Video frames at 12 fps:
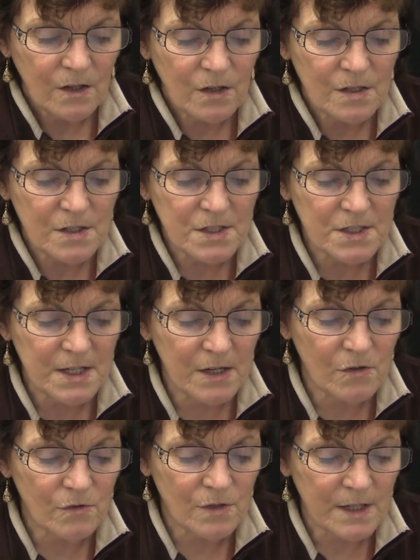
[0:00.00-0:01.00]

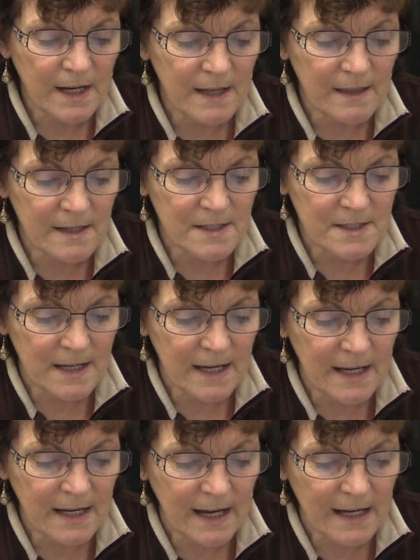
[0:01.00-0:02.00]
Concealed in this
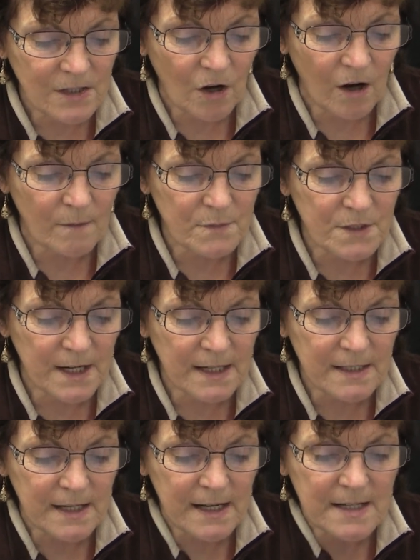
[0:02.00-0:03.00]
innate
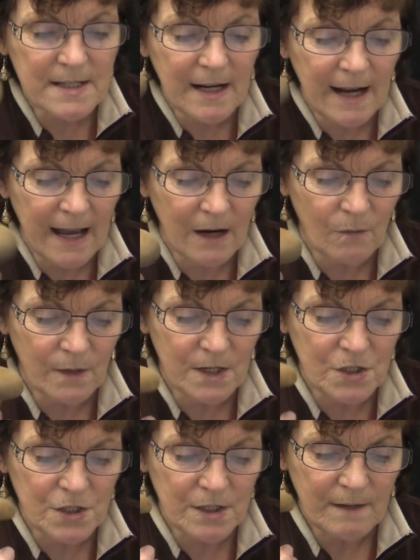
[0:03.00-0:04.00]
object is a
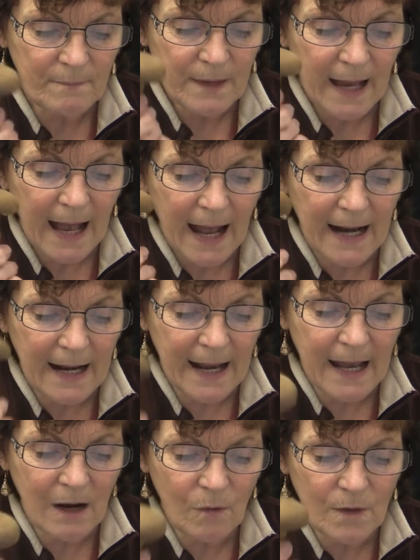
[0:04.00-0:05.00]
language
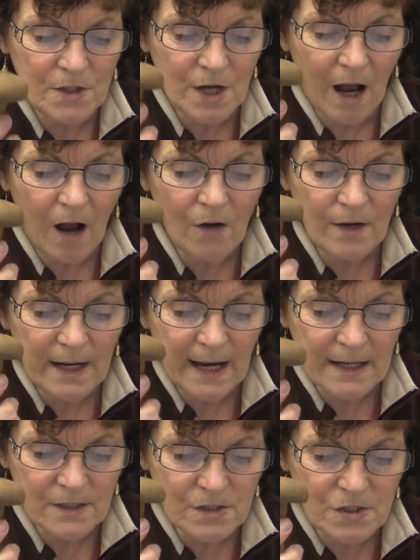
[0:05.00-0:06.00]
only
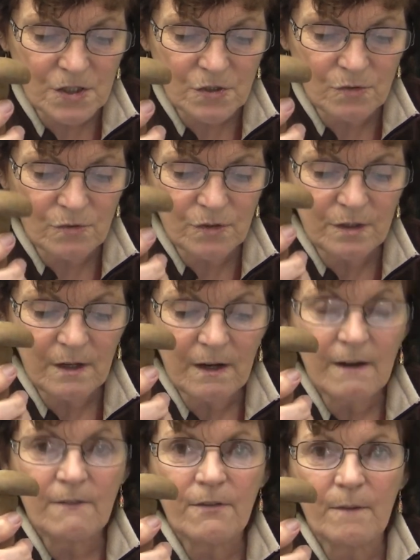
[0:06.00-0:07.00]
understood
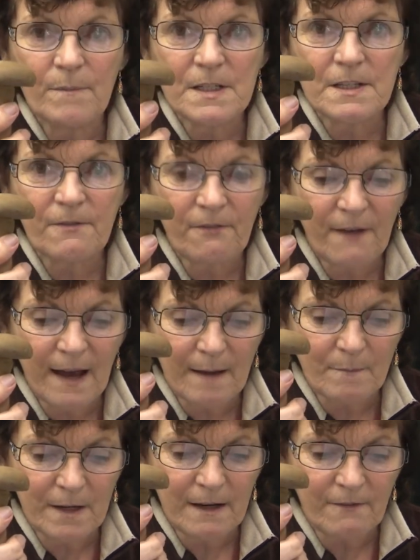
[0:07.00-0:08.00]
from this
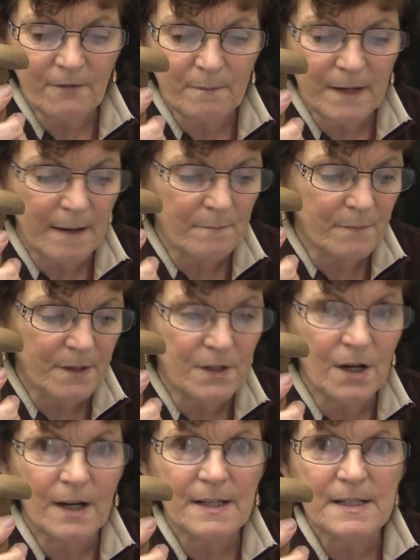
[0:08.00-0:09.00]
family from number
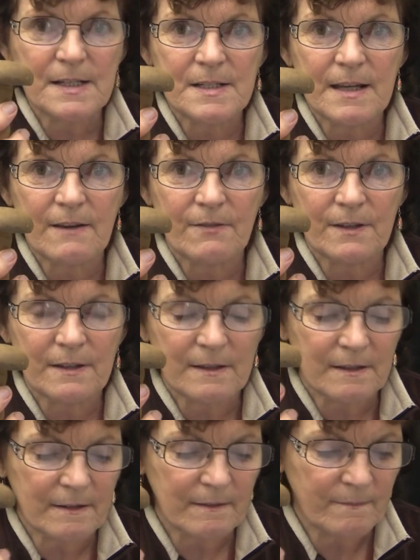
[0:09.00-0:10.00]

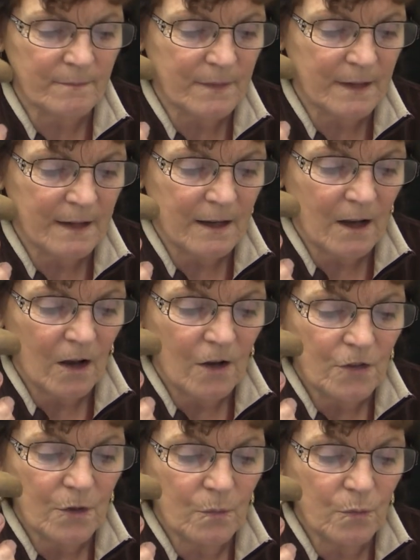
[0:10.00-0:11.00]
97.
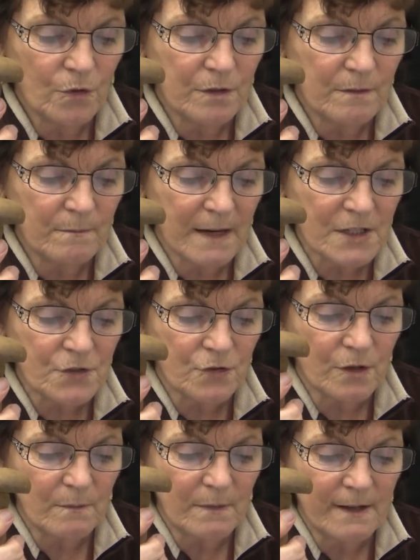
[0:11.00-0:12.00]
The wooden
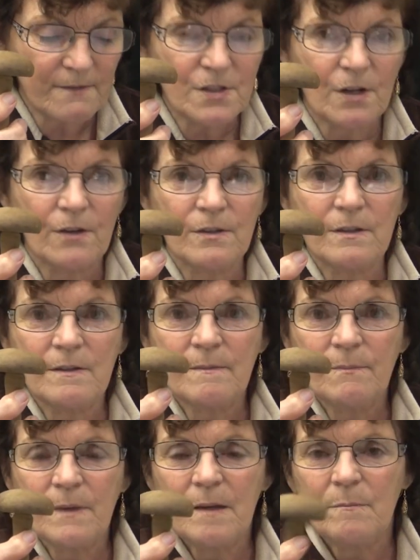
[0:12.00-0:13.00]
mushroom lives on
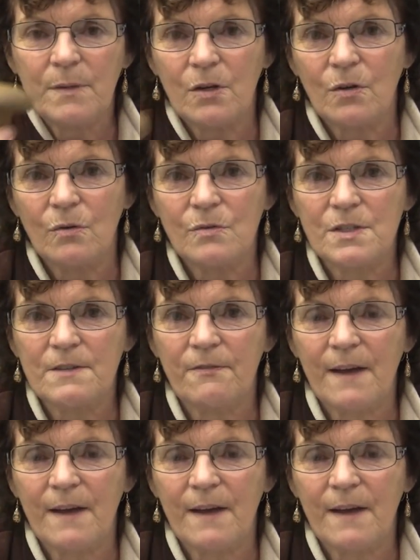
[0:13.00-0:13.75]
because